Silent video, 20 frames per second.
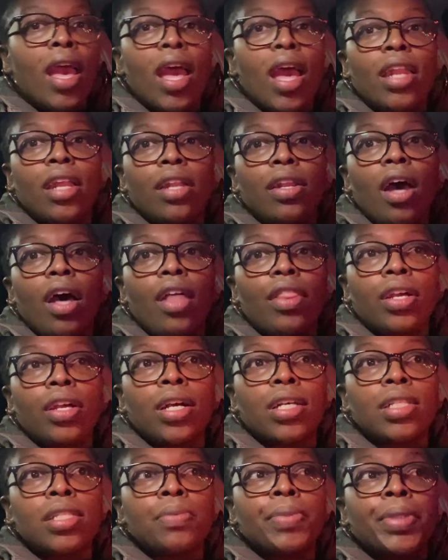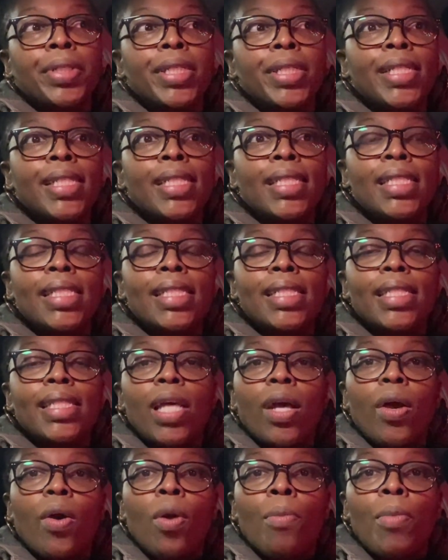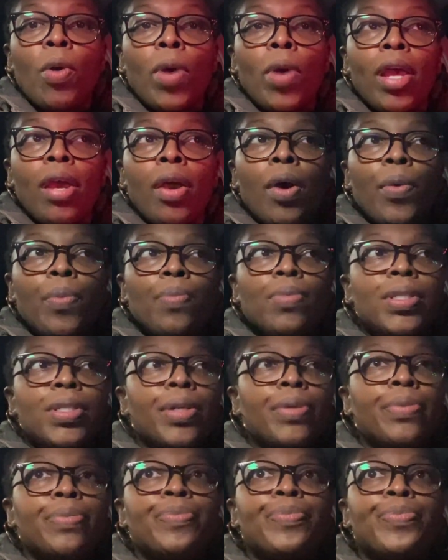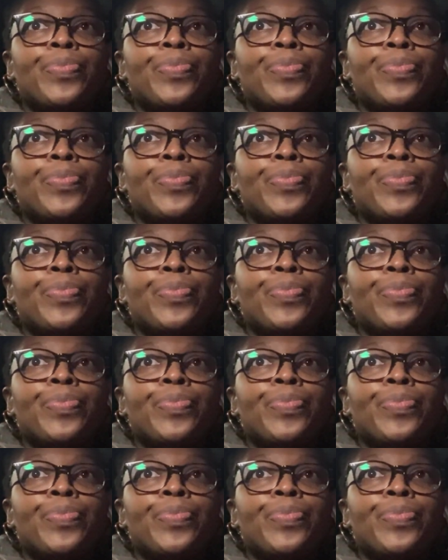and then the other customer is on my way home so